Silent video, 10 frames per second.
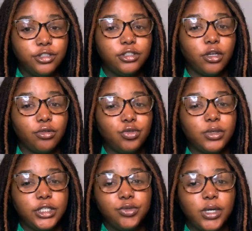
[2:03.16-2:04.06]
so
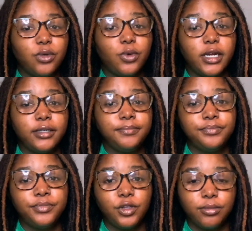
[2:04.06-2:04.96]
2021.
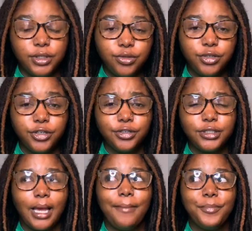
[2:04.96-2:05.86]
It'll be 2 years,
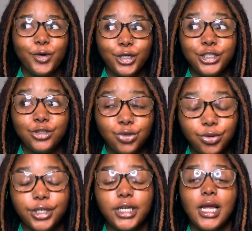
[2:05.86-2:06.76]
I'm pretty
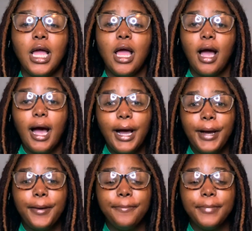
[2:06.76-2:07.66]
sure.
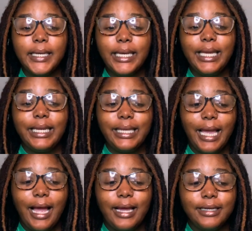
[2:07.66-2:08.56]
And
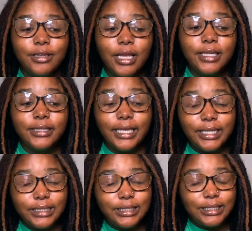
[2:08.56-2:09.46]
yeah,
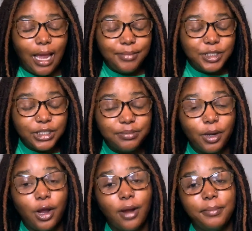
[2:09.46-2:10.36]
time has just
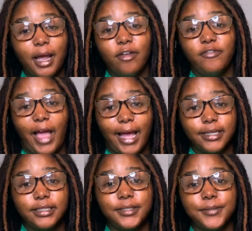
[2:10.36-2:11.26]
gone by
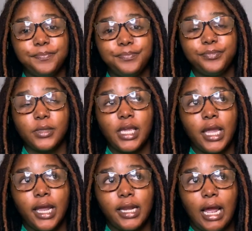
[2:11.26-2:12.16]
fast.
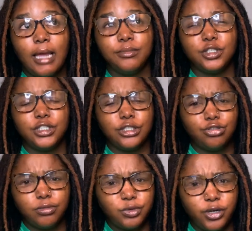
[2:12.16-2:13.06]
And I am just
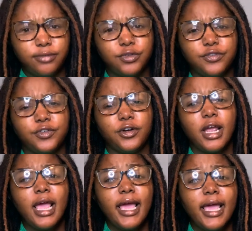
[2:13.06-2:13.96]
extremely grateful for
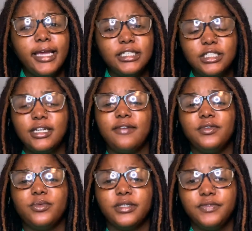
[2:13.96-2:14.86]
each and every
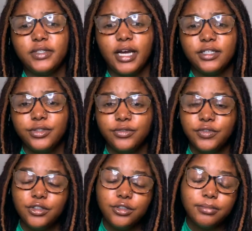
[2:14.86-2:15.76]
one of you guys who
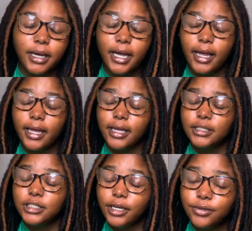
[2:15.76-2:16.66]
views my
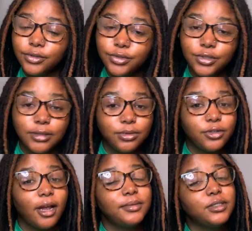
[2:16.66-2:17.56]
channel, who
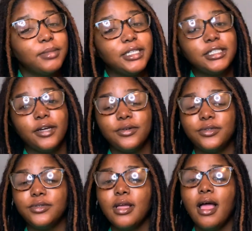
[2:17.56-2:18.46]
subscribes to my
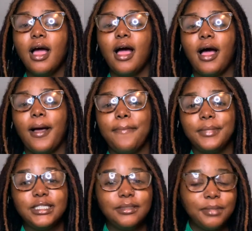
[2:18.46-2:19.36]
channel,
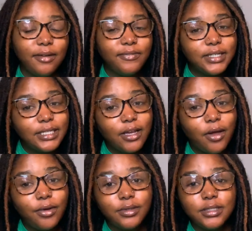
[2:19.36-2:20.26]
looks at my
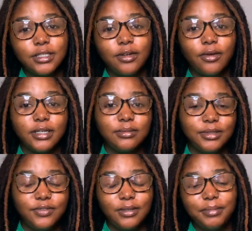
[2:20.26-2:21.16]
videos, you know, gives me
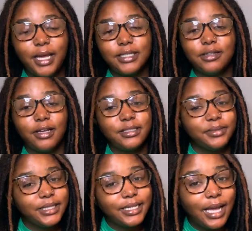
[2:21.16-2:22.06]
feedbacks, talks to me
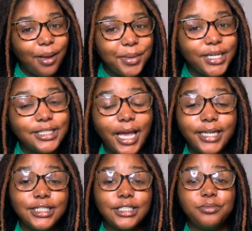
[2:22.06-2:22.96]
in the comments. I
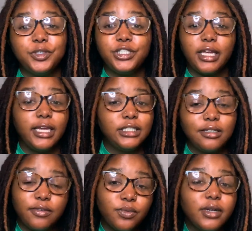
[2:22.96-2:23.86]
just appreciate each
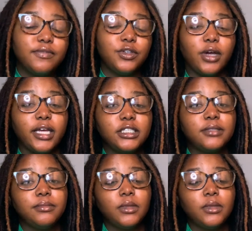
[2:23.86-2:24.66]
and every one of you guys.